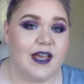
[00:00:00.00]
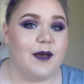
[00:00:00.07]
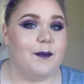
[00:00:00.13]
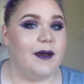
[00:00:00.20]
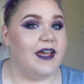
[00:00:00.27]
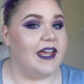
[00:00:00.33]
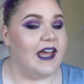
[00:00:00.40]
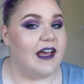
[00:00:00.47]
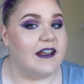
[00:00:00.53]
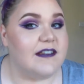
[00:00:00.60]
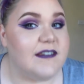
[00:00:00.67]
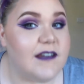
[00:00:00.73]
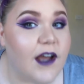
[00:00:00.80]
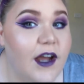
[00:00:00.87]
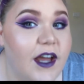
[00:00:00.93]
But yeah,
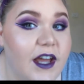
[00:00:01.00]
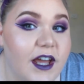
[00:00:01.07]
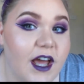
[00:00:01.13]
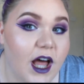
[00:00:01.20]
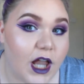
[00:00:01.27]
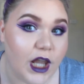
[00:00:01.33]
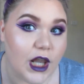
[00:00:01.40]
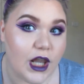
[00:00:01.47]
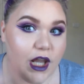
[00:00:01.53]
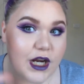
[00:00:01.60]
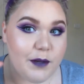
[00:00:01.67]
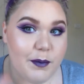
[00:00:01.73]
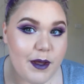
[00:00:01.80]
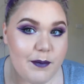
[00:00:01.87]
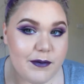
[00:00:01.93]
so a
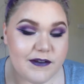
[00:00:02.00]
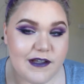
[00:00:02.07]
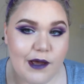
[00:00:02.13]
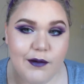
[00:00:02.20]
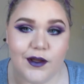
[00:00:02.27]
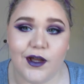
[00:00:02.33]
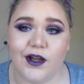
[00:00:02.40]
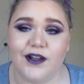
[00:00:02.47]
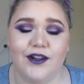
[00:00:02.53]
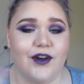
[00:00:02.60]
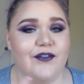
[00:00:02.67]
lot of purple's going on.